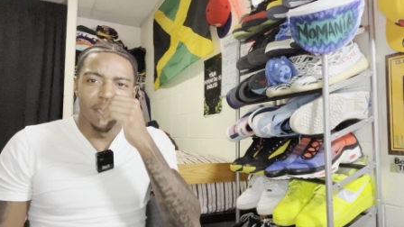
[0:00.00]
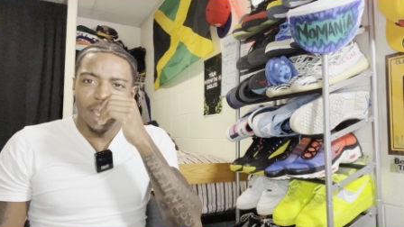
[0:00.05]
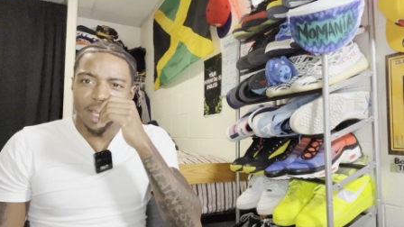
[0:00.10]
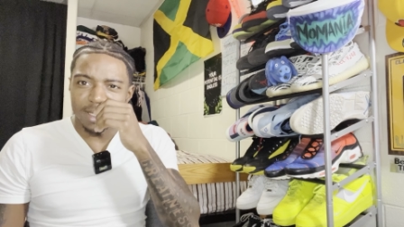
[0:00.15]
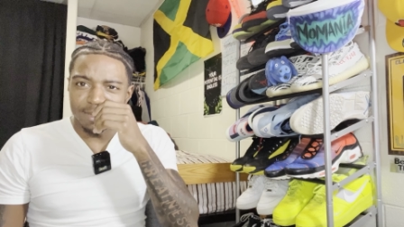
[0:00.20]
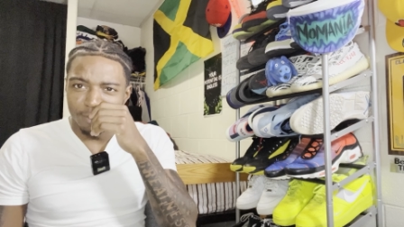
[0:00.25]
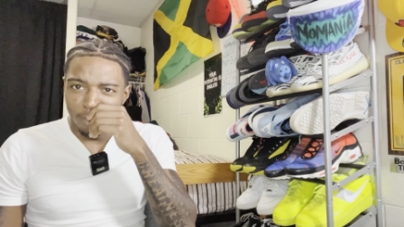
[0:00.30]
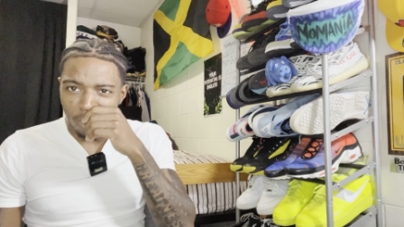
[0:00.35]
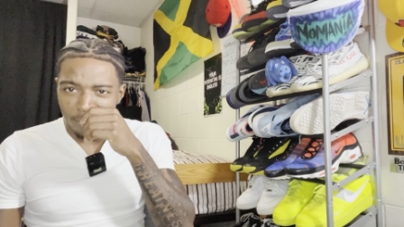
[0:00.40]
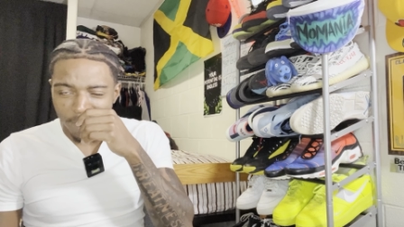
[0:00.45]

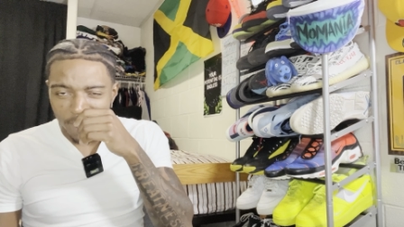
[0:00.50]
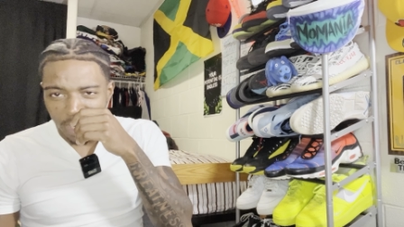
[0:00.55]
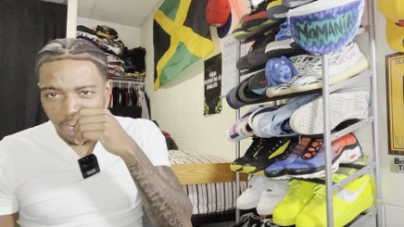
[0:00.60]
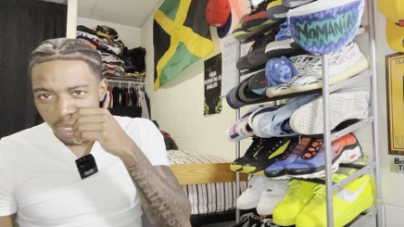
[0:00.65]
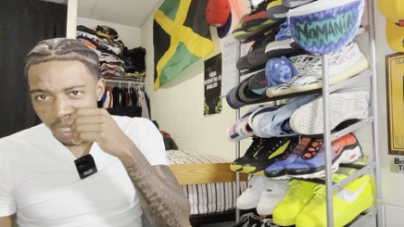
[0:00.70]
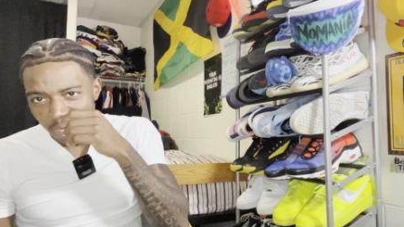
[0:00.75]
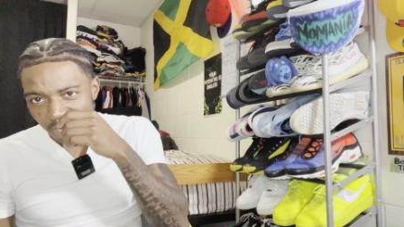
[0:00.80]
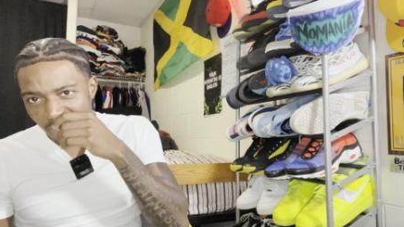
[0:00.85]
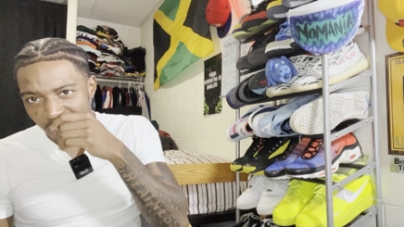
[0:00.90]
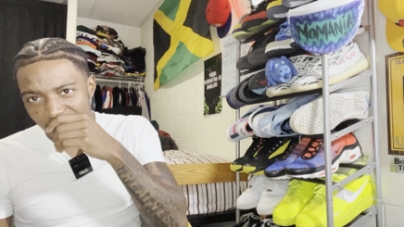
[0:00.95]
it's Mo
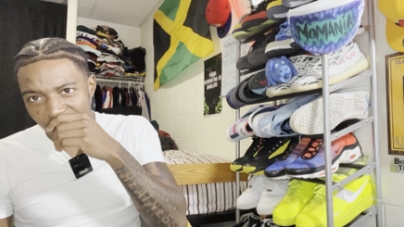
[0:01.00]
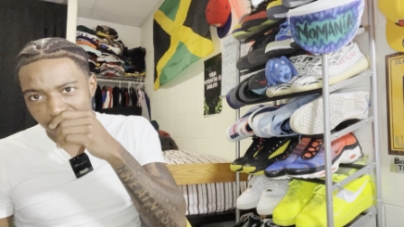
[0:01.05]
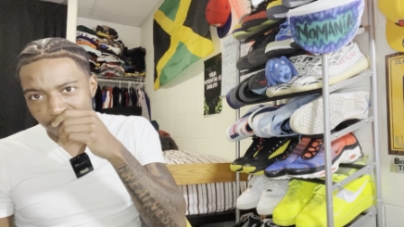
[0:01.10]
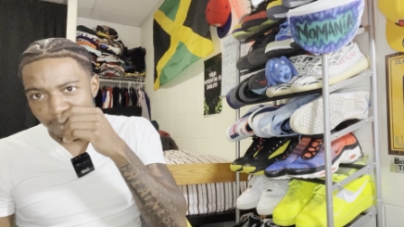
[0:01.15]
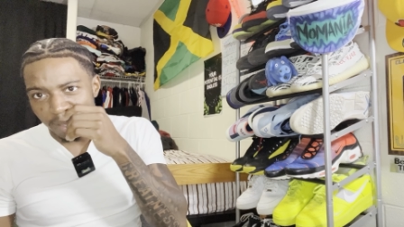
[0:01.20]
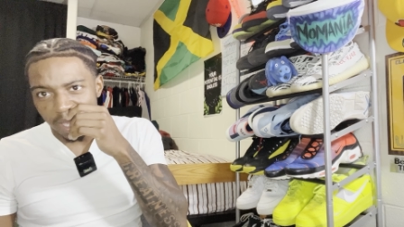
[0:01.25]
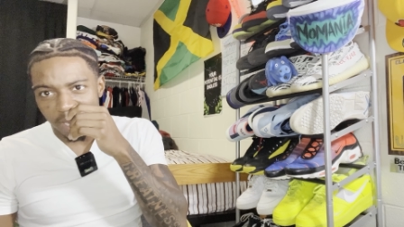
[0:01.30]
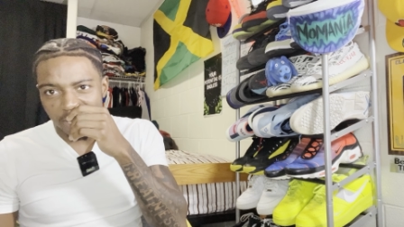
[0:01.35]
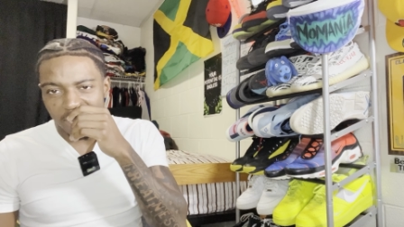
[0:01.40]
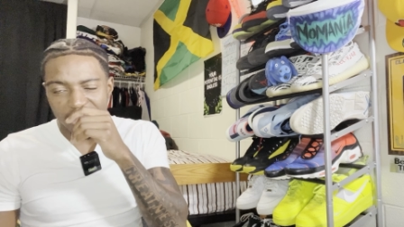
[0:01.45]
Mania in the
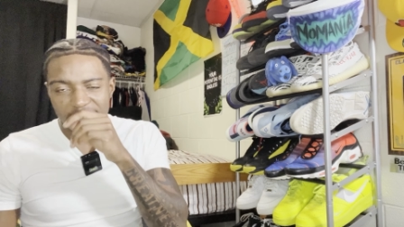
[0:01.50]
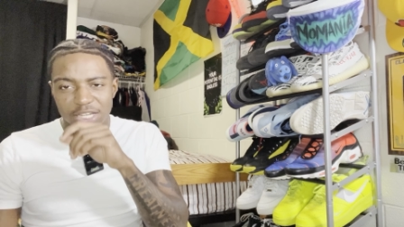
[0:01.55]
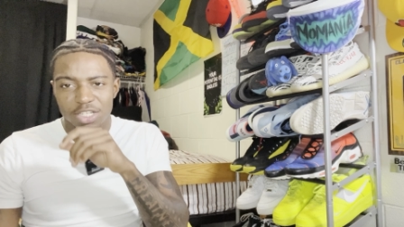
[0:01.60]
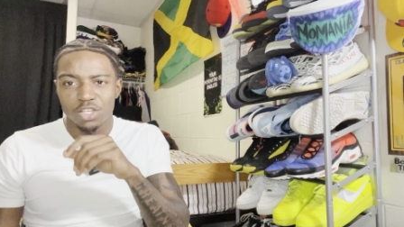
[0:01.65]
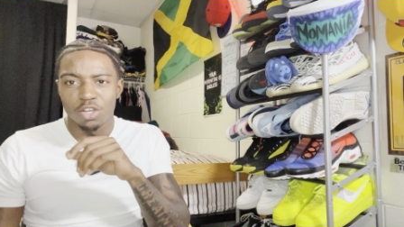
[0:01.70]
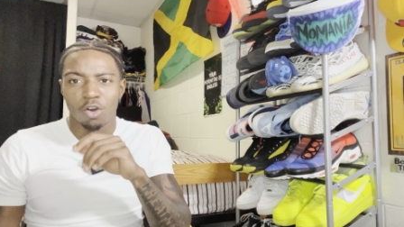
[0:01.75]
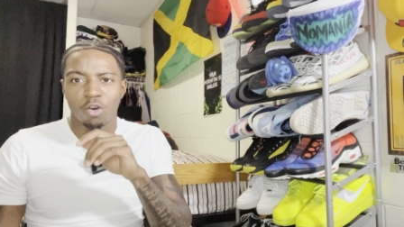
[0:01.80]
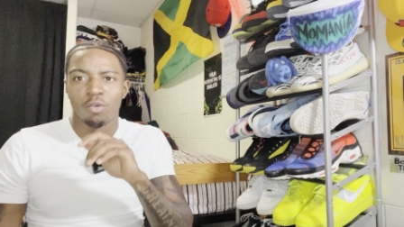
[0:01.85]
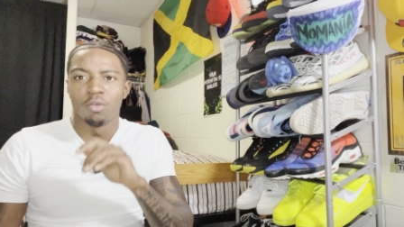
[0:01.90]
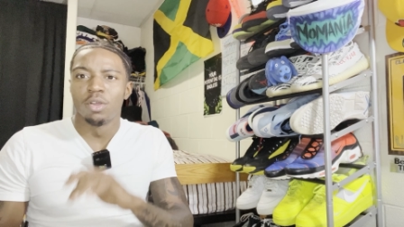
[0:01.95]
maniac
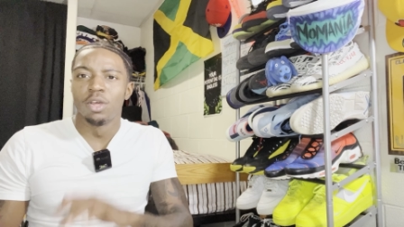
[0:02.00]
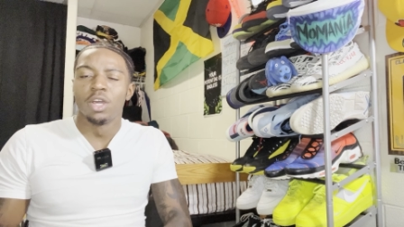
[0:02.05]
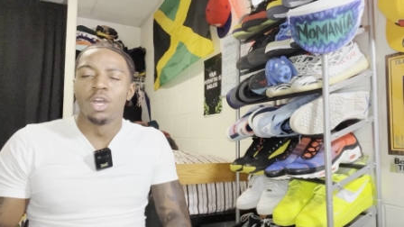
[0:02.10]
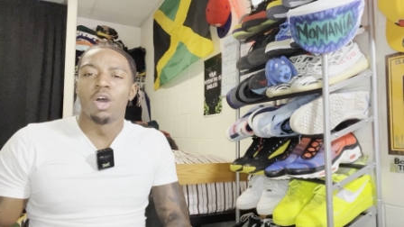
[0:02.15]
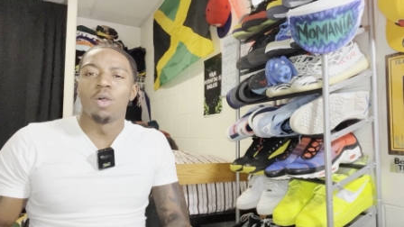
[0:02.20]
zone.